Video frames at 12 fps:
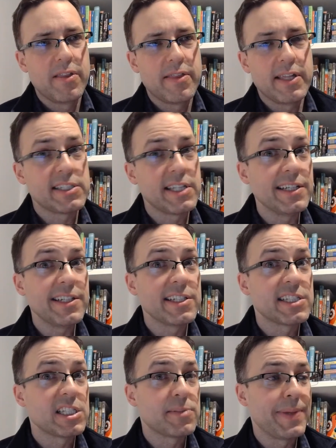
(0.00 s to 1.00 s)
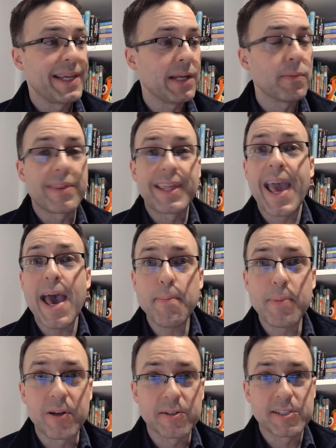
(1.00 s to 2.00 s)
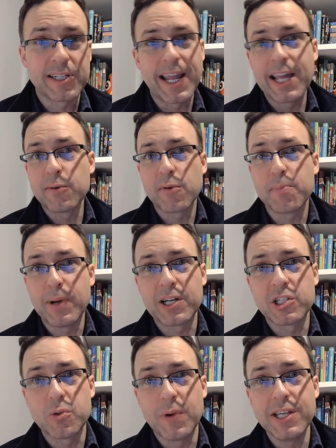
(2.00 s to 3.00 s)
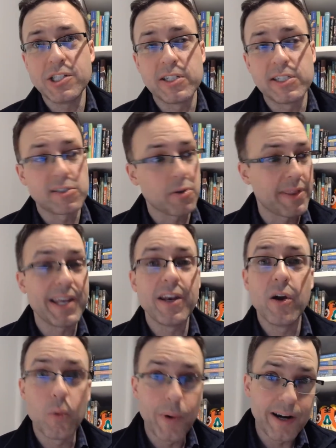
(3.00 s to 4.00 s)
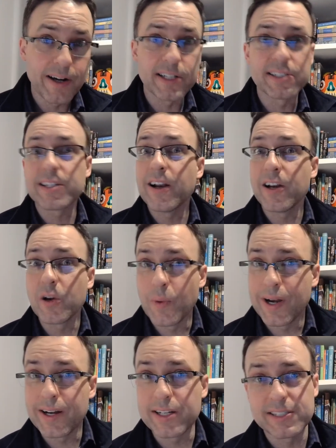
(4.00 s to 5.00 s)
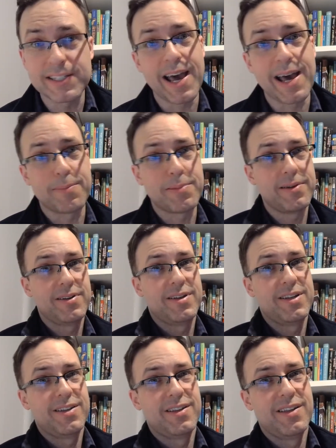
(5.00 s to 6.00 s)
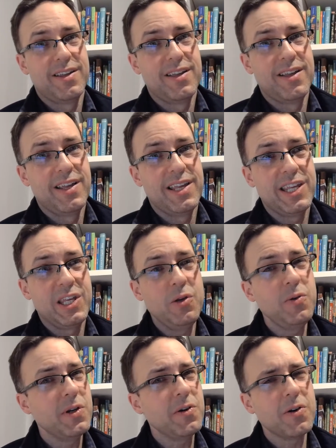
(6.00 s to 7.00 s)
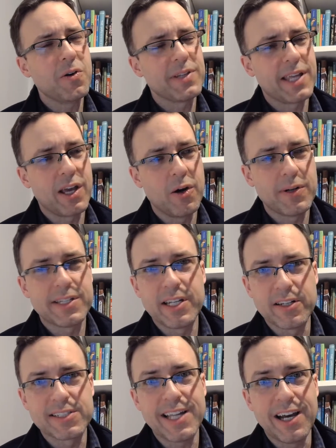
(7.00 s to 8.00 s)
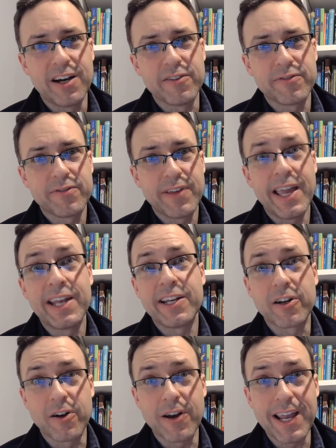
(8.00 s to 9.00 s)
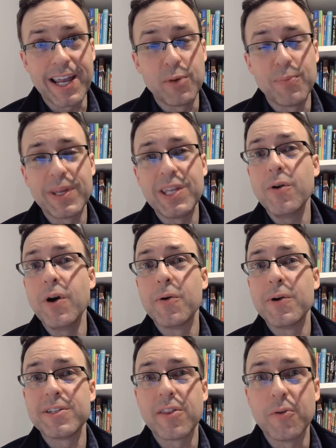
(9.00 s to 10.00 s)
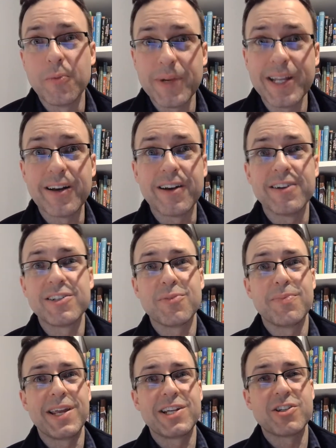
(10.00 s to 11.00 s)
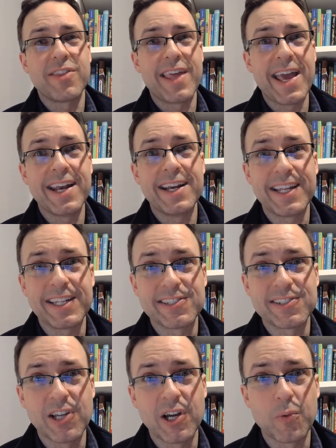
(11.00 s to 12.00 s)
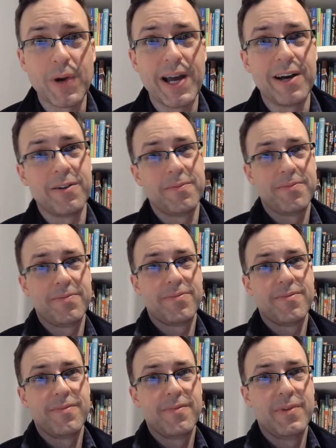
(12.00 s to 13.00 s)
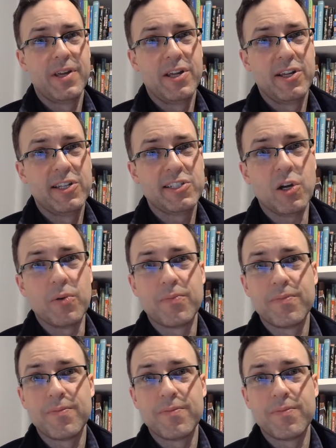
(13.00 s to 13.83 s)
That sentences begin with capitals and end with punctuation so they know where to start and where to stop? You don't only owe it to yourself and your grade, but you owe it to the reader to make sure the editing is done well. So,